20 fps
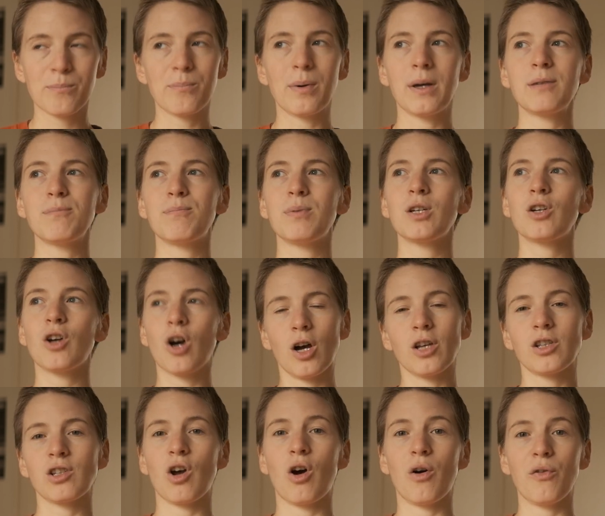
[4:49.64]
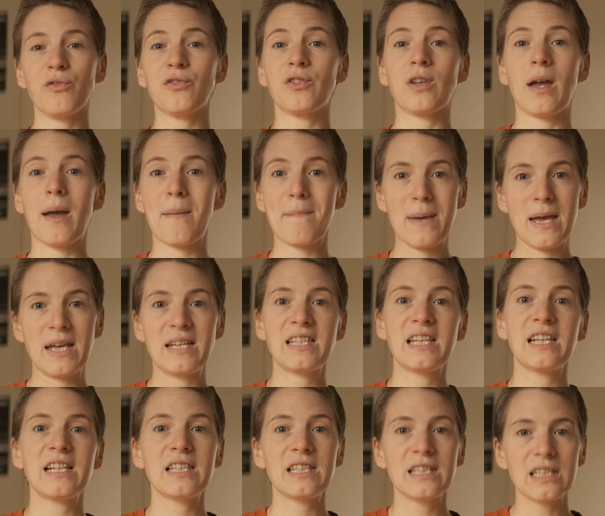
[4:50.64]
but because of the
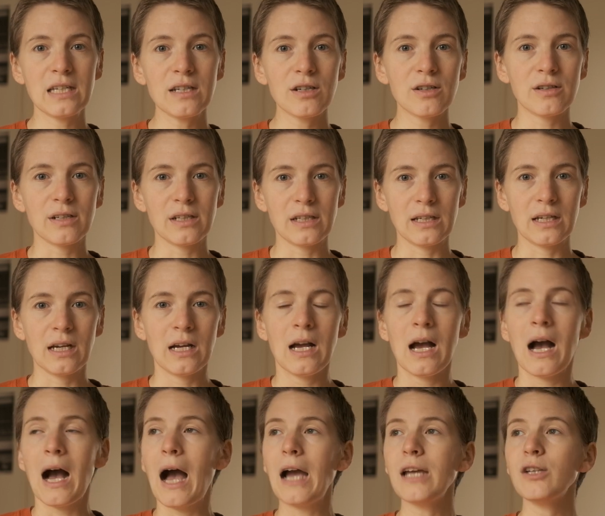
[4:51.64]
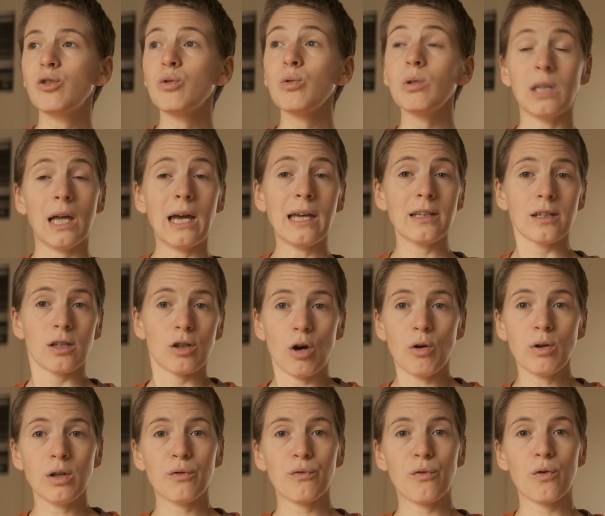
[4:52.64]
amazing scenery. I do like
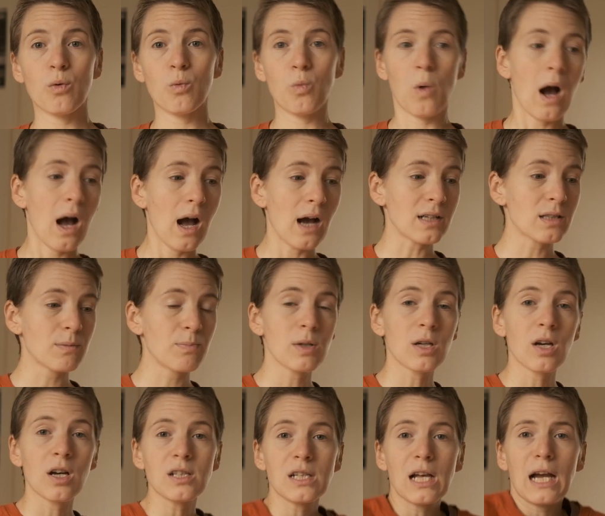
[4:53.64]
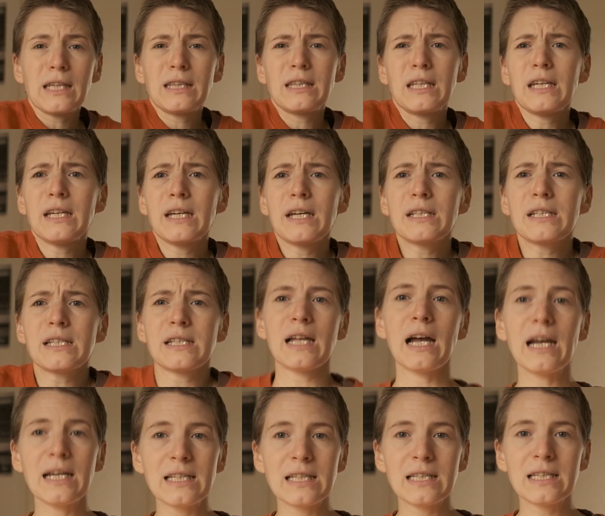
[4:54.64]
going for walks because I think it's
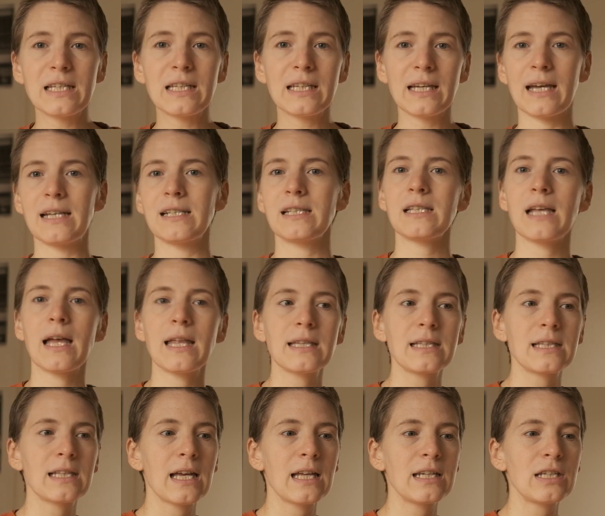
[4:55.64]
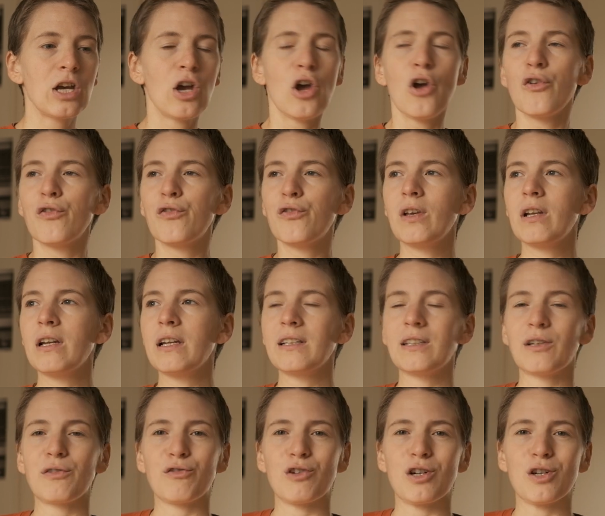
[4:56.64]
nice seeing a sunset, feeling
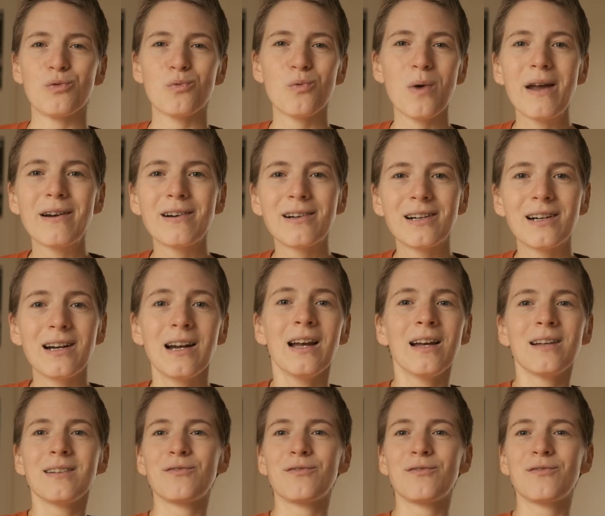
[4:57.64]
different weather,